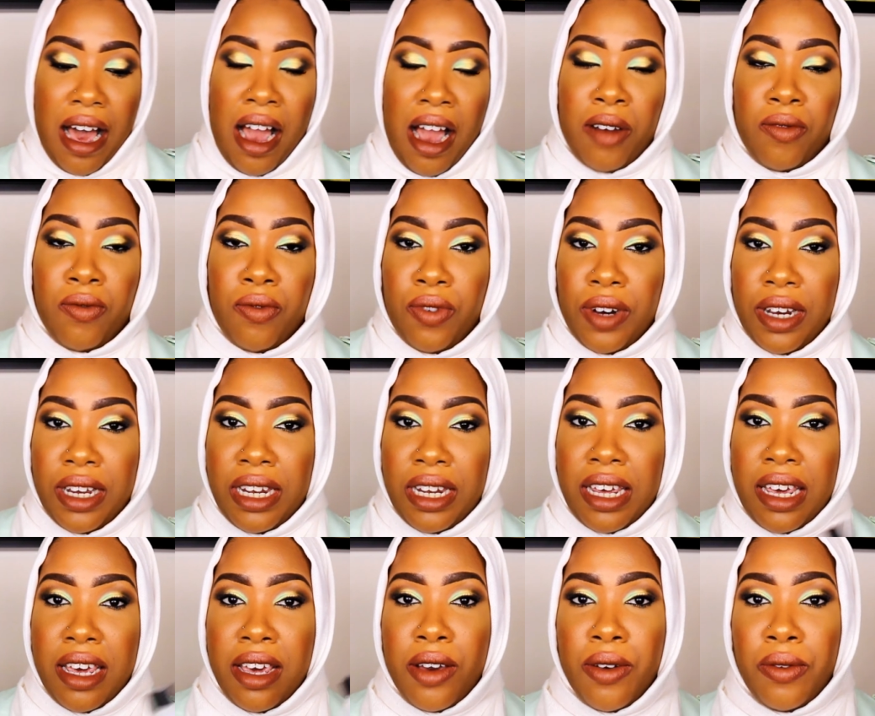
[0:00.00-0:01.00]
I
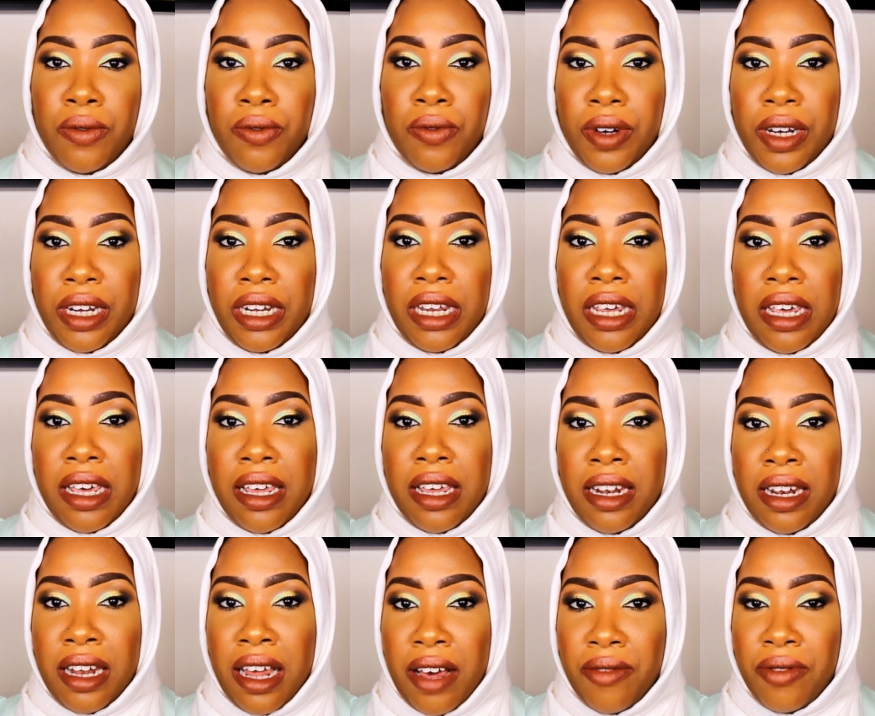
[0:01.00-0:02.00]
really
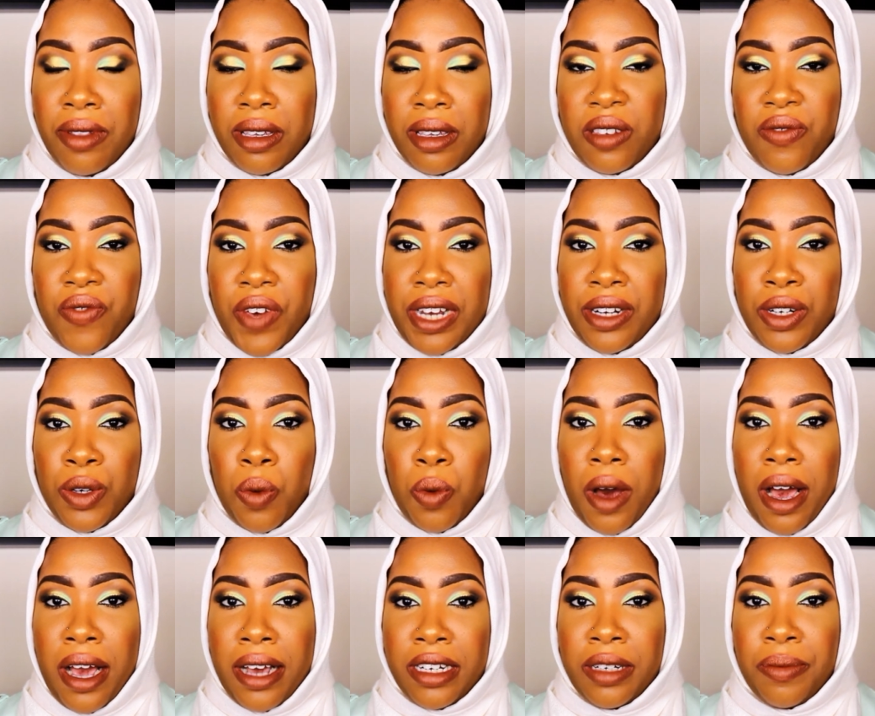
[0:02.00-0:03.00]
love this face
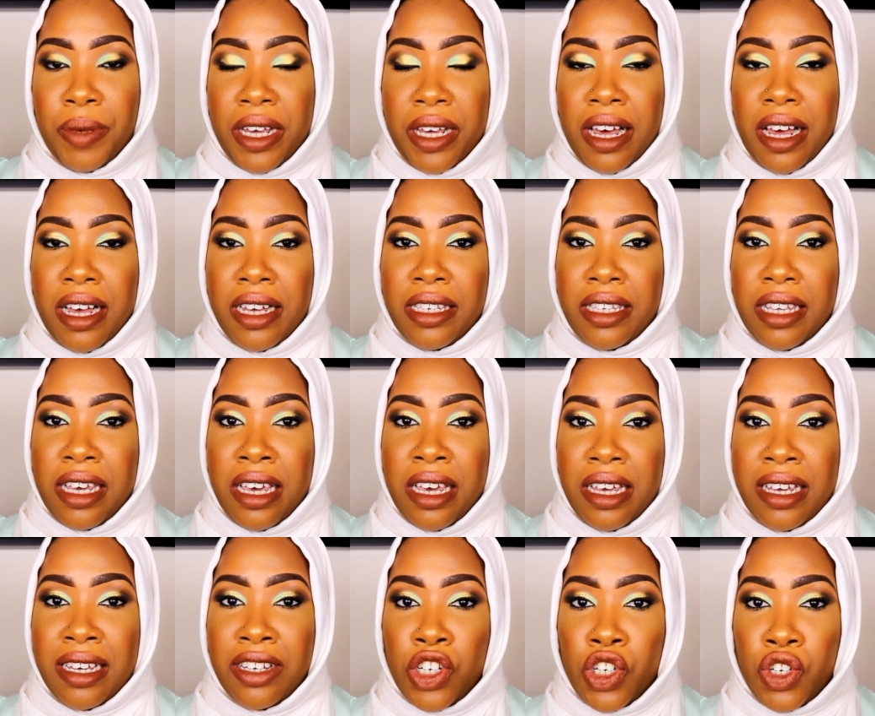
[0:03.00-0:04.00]
wash because
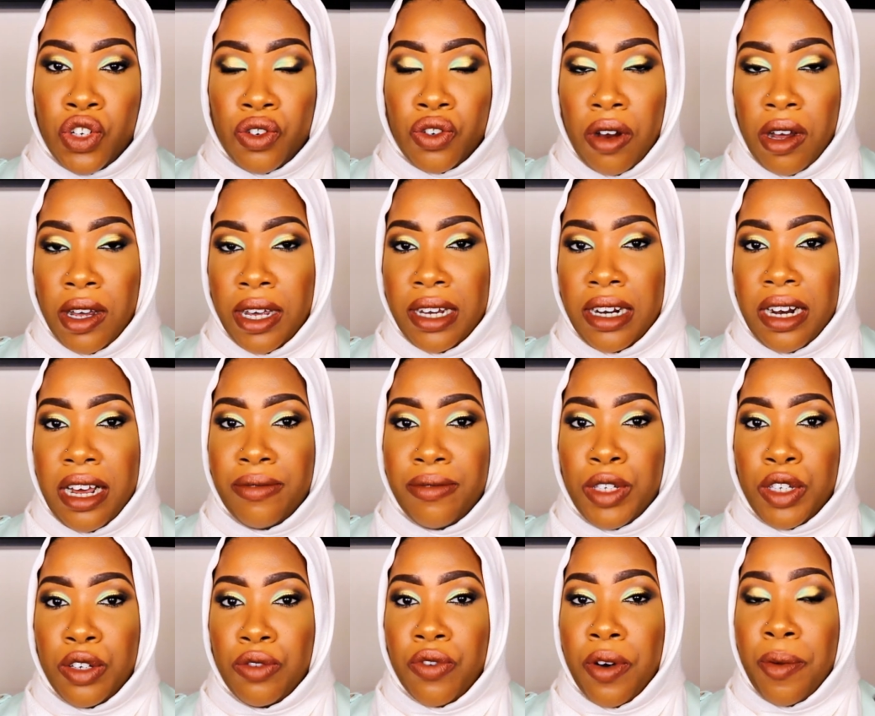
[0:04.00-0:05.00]
it is strong
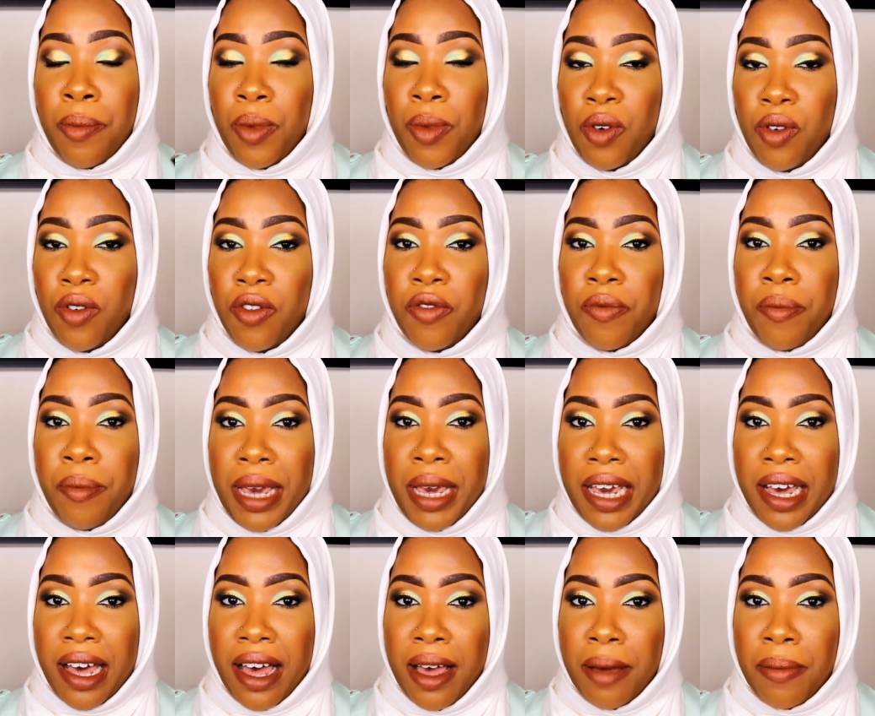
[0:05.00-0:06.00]
enough to remove
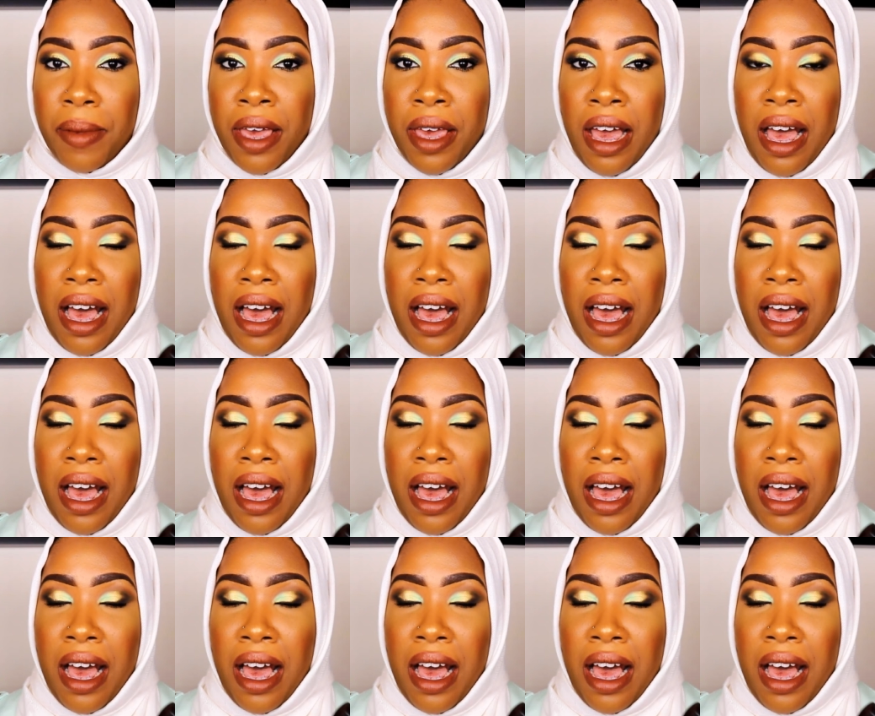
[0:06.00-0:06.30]
makeup.